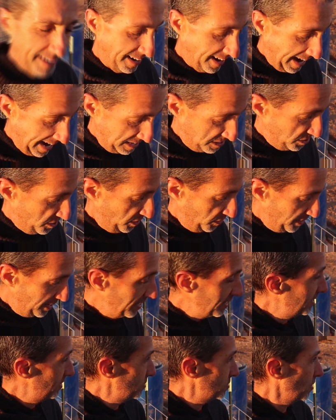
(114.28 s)
All right, so
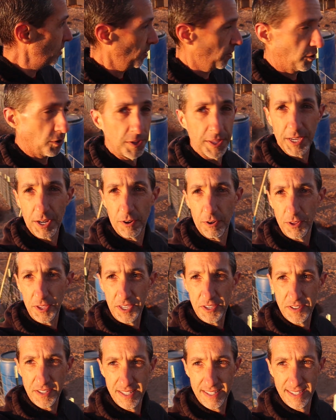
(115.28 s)
it is
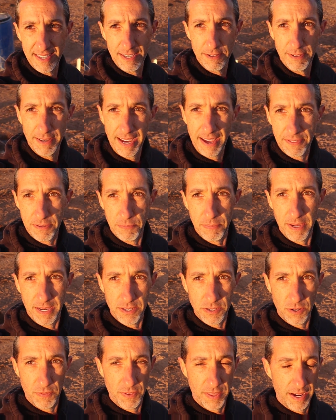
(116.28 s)
early. You can see we got the
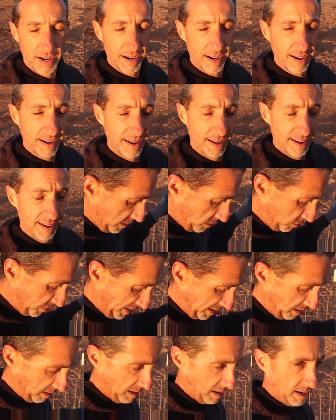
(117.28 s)
pigs over there.
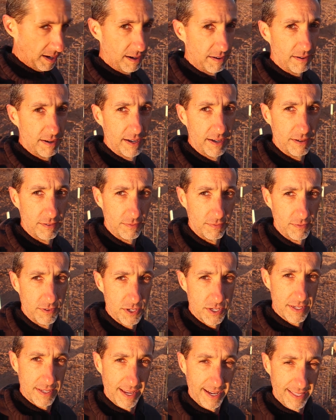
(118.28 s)
We are
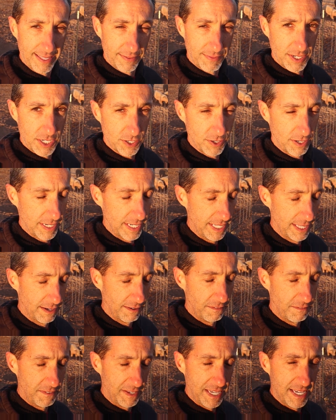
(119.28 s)
slightly restricting
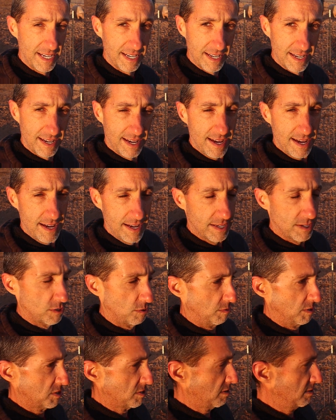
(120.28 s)
their feed,
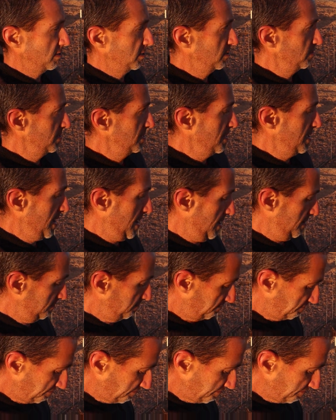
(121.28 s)
so we started doing that